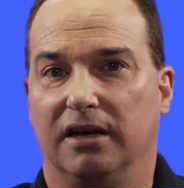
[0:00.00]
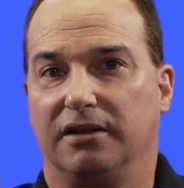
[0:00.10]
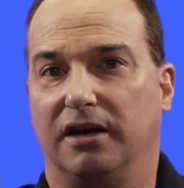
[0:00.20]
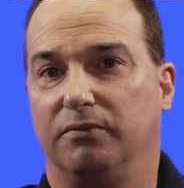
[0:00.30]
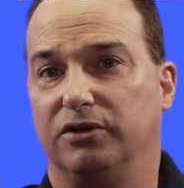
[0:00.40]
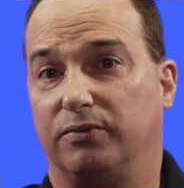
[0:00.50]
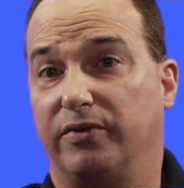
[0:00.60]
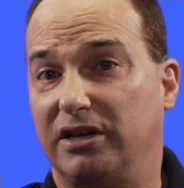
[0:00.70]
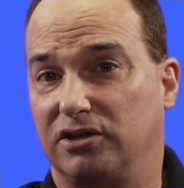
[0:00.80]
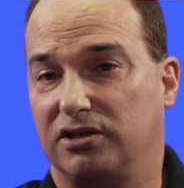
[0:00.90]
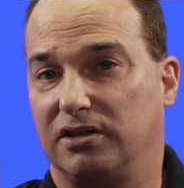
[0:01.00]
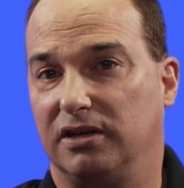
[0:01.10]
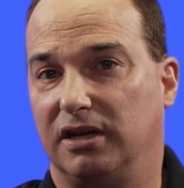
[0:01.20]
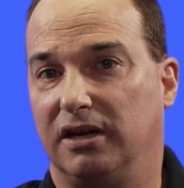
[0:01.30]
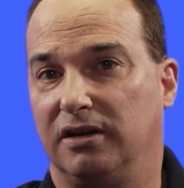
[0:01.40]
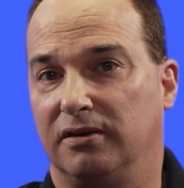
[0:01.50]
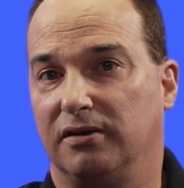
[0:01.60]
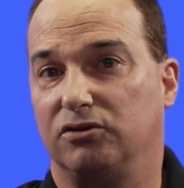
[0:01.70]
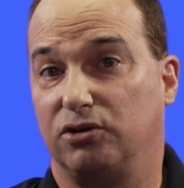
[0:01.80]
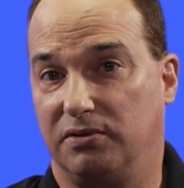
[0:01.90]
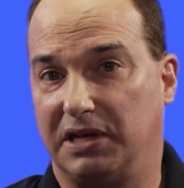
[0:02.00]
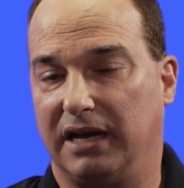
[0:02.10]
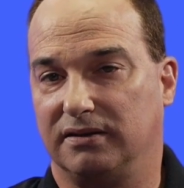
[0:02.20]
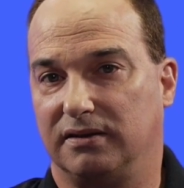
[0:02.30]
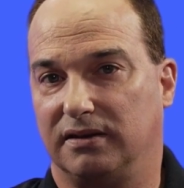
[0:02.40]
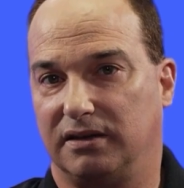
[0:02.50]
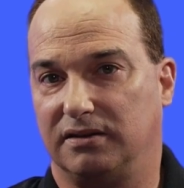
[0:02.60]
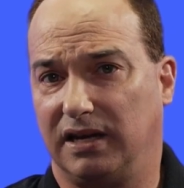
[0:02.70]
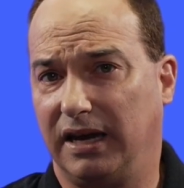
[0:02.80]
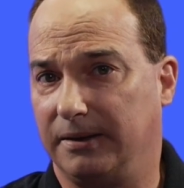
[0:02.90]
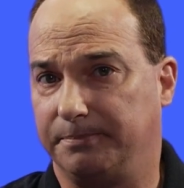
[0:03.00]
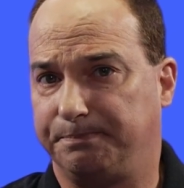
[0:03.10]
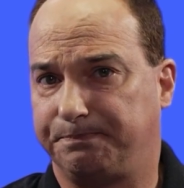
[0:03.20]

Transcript: that was registered in 2010.